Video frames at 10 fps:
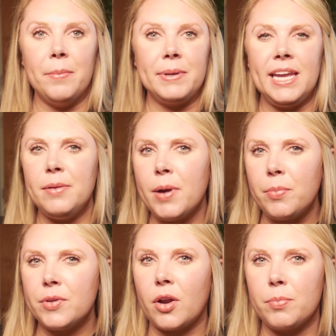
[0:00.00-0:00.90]
Keep up
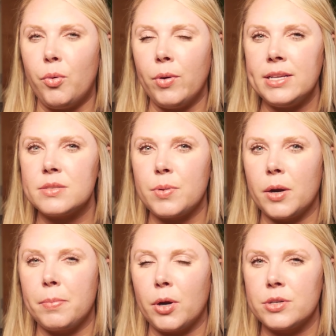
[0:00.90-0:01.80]
with our points per
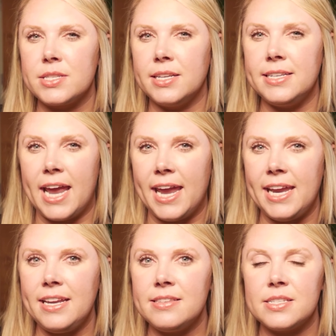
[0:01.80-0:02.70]
person
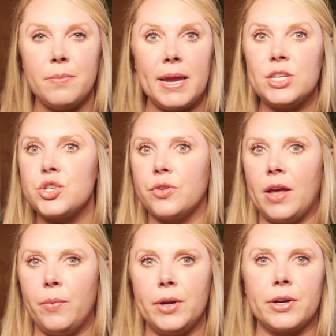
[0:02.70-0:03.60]
days to make sure that
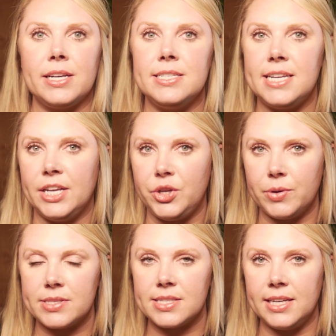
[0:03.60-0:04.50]
we are
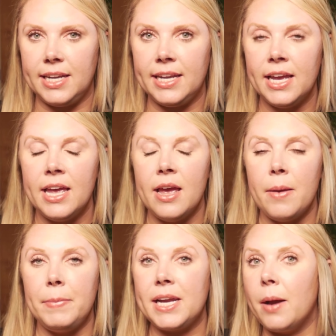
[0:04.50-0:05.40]
continuously
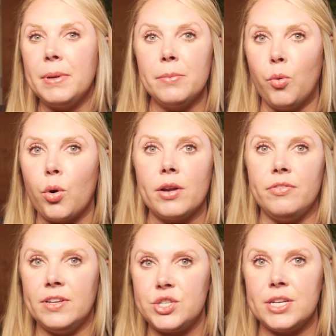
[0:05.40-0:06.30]
becoming more
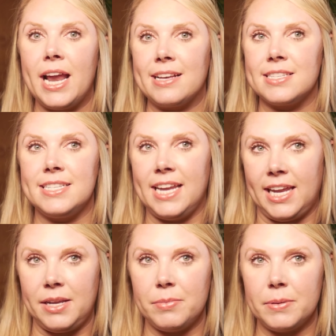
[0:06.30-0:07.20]
efficient as a
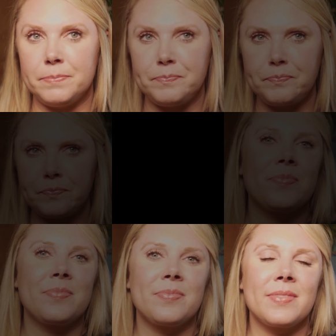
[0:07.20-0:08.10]
team.
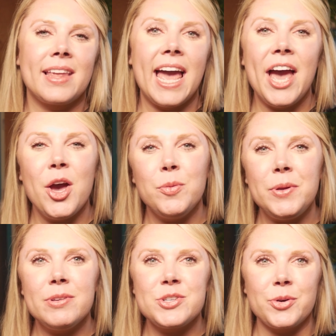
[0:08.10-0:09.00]
I hope
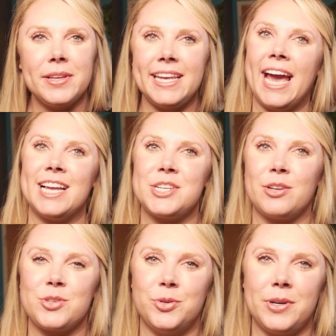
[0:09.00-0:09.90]
you enjoy the Agile
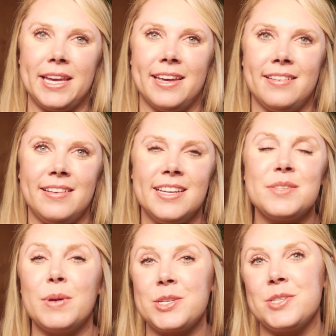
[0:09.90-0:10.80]
Toolkit as
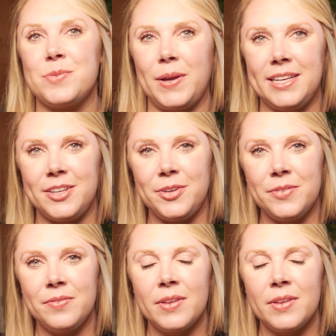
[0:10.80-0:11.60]
much as we do.